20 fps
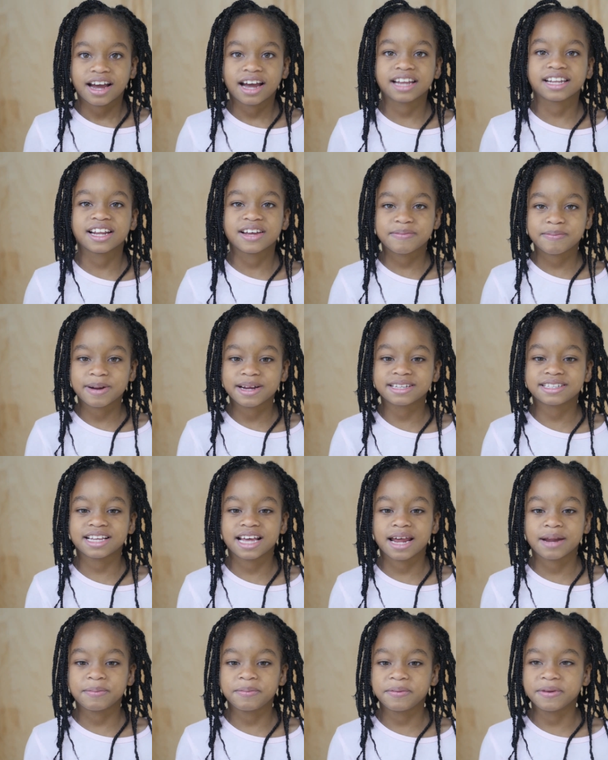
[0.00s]
I love my
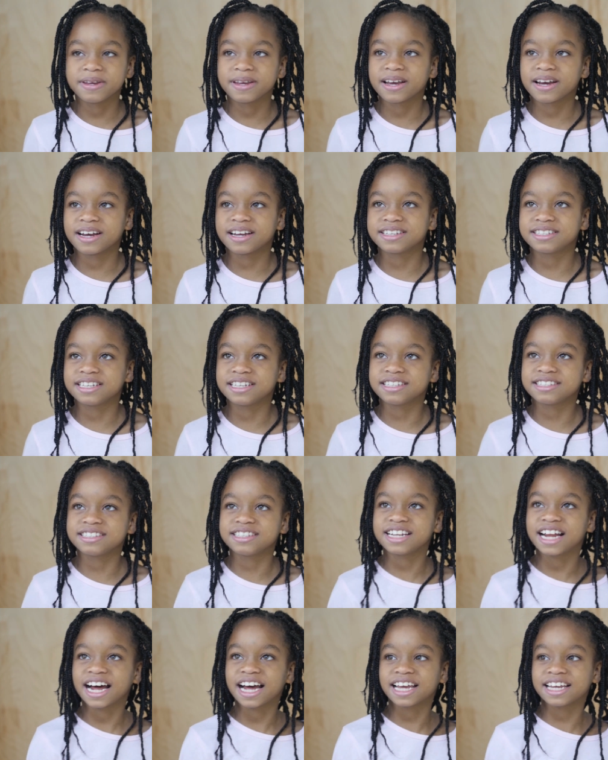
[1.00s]
dad because he's
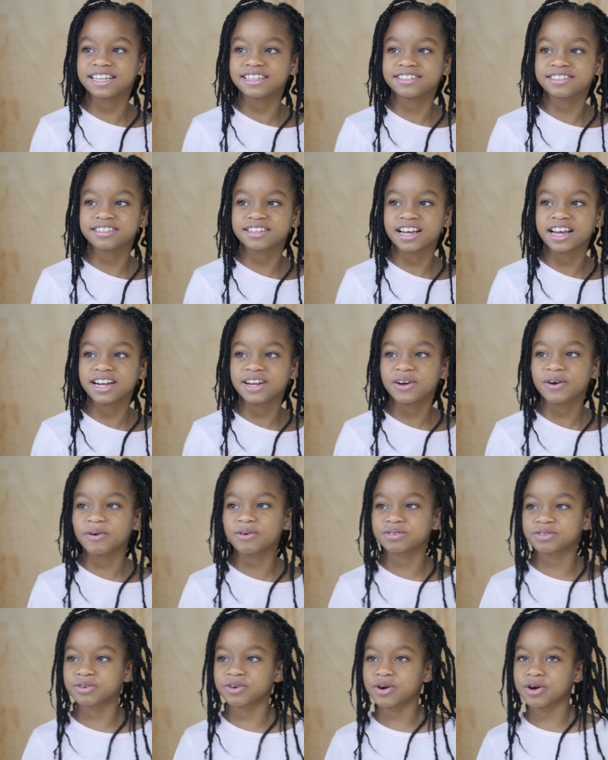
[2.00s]
nice and he
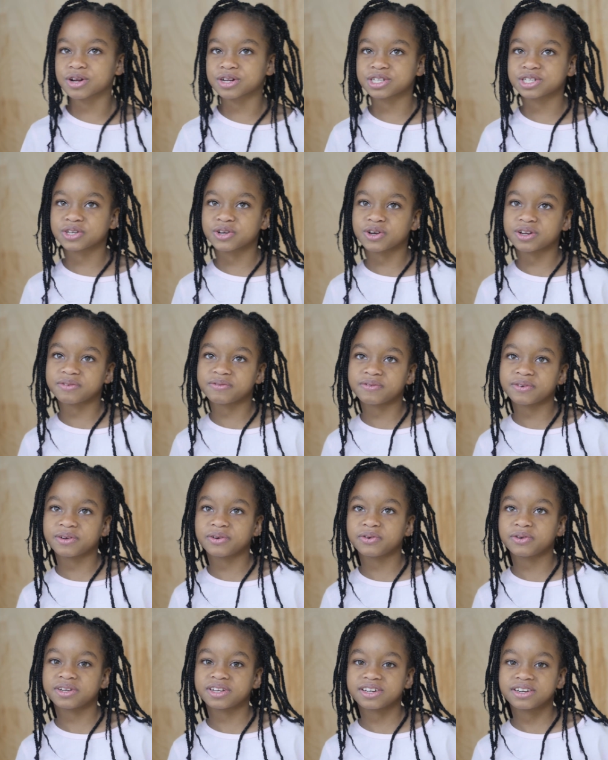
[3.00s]
also cooks good
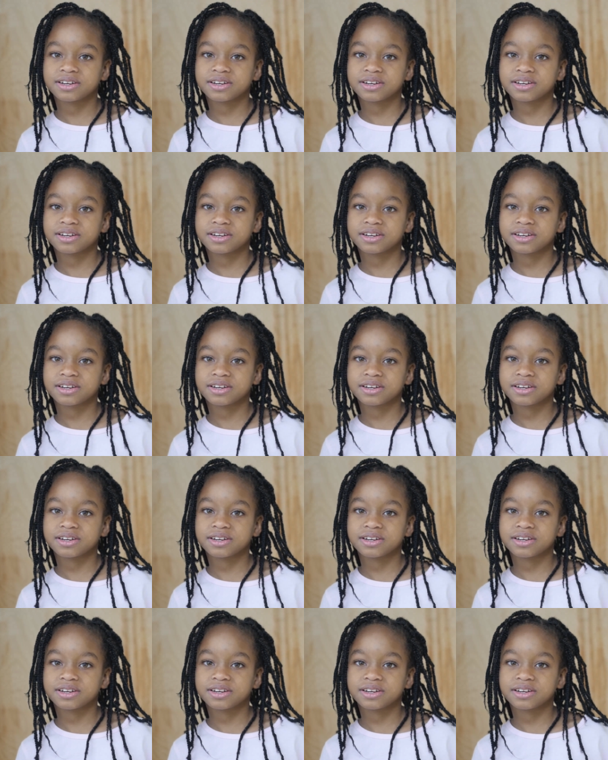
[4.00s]
food.